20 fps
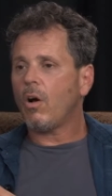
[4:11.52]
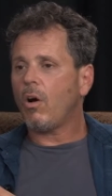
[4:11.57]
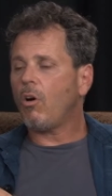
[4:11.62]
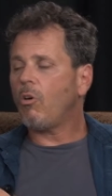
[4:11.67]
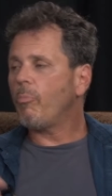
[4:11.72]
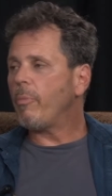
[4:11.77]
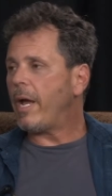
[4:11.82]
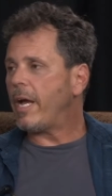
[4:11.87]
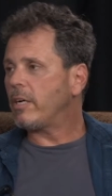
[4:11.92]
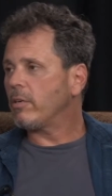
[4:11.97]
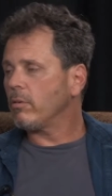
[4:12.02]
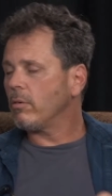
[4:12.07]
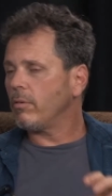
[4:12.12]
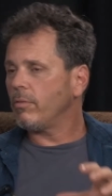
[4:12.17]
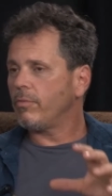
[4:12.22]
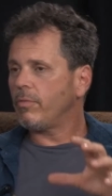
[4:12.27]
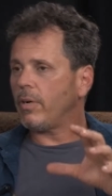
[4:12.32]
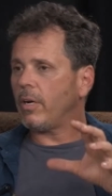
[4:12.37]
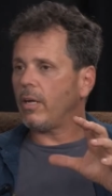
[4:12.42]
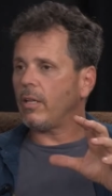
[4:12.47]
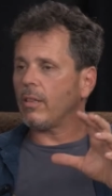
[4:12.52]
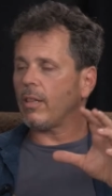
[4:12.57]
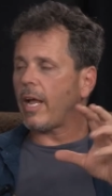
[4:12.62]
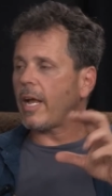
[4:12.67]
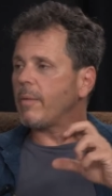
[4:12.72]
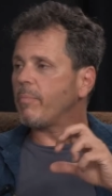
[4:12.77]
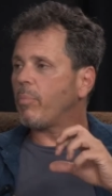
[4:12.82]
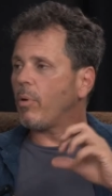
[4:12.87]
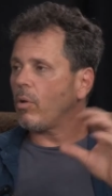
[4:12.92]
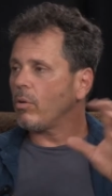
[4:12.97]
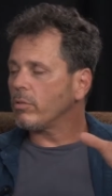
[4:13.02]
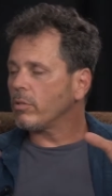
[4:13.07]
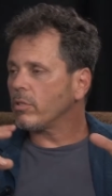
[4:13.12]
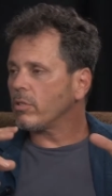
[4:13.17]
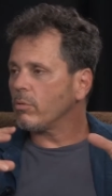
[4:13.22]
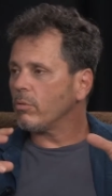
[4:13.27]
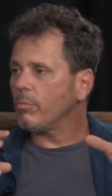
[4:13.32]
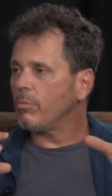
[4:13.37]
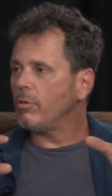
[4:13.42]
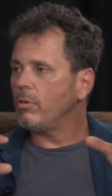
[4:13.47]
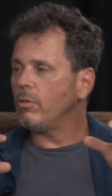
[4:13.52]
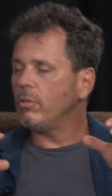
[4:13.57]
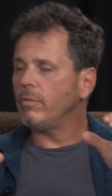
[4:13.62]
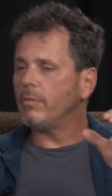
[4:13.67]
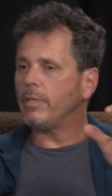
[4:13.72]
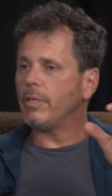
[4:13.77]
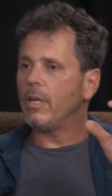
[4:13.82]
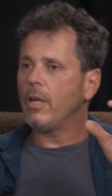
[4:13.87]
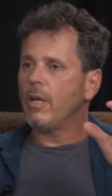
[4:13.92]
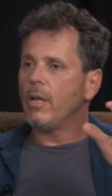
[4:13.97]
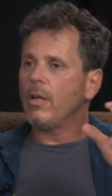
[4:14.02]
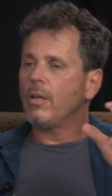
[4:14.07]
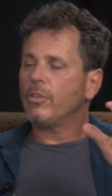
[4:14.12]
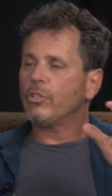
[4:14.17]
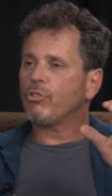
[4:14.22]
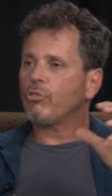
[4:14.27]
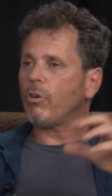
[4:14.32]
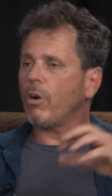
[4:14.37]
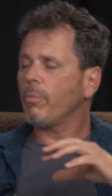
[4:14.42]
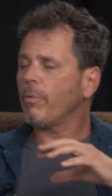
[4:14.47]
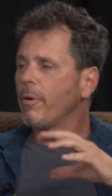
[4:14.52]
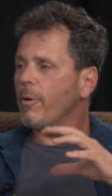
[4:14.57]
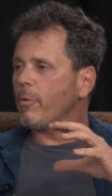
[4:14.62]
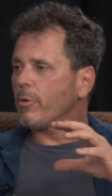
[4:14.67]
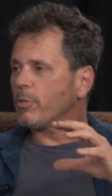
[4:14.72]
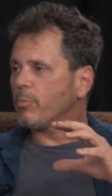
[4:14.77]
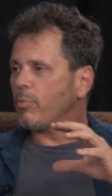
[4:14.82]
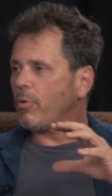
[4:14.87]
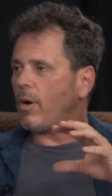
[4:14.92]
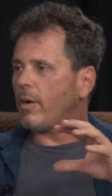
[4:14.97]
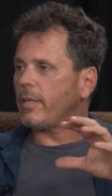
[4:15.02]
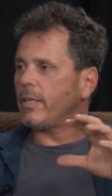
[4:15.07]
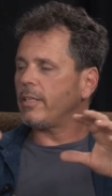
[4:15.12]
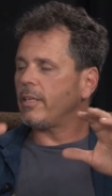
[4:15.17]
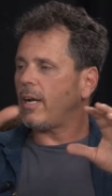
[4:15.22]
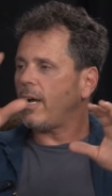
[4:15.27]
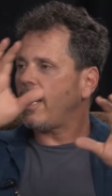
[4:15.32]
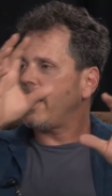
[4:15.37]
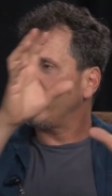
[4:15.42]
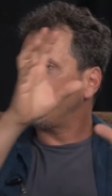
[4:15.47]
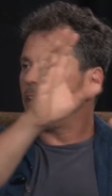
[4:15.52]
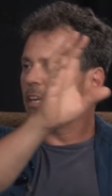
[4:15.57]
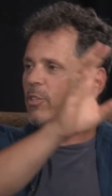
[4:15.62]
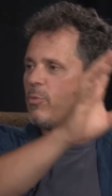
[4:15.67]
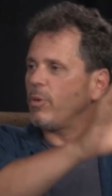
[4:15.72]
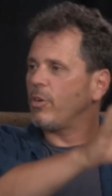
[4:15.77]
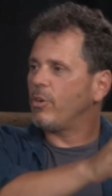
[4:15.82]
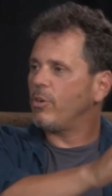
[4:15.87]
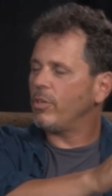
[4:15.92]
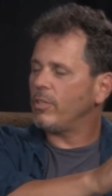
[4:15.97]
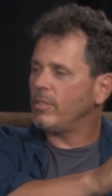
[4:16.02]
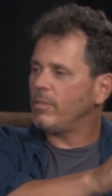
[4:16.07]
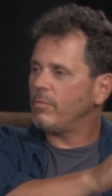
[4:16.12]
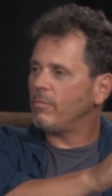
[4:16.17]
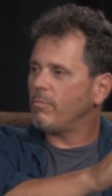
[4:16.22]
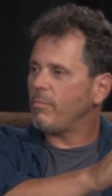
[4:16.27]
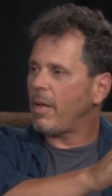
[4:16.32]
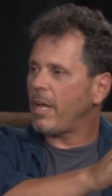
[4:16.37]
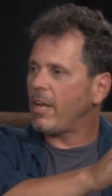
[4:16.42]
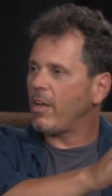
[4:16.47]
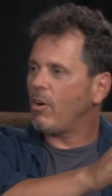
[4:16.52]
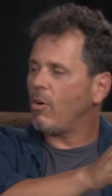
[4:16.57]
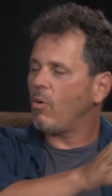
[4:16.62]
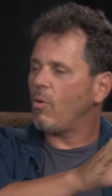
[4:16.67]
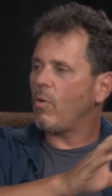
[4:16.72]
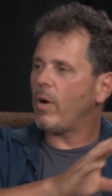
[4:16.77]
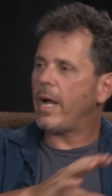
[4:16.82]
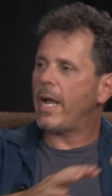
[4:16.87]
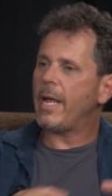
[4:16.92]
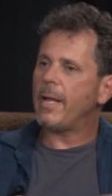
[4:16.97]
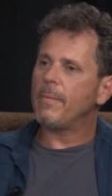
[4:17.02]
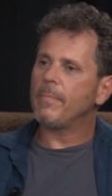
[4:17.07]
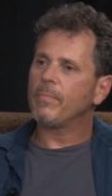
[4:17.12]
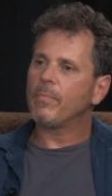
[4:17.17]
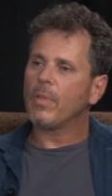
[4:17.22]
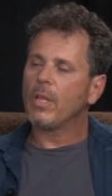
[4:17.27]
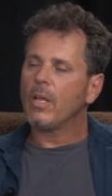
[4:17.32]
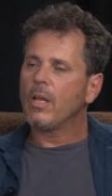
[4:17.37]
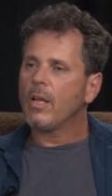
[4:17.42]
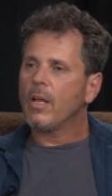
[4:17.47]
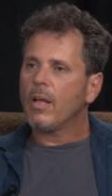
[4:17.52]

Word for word: all manner of uh, light poles to remove, and shrubbery was brought in to hide things we couldn't make go away. Mm -hmm.